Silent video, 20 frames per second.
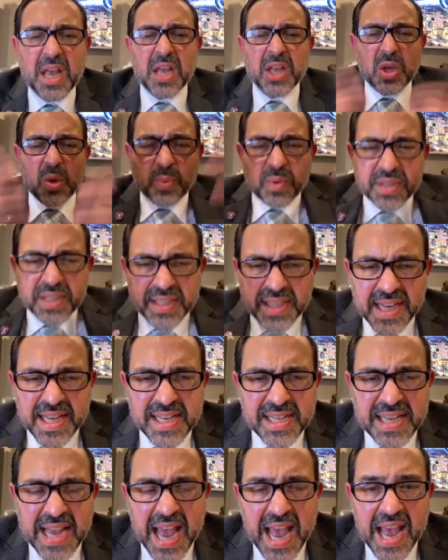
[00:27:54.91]
You will see
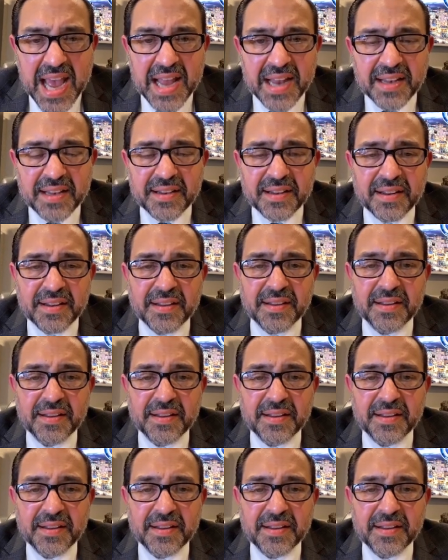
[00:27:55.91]
His hand.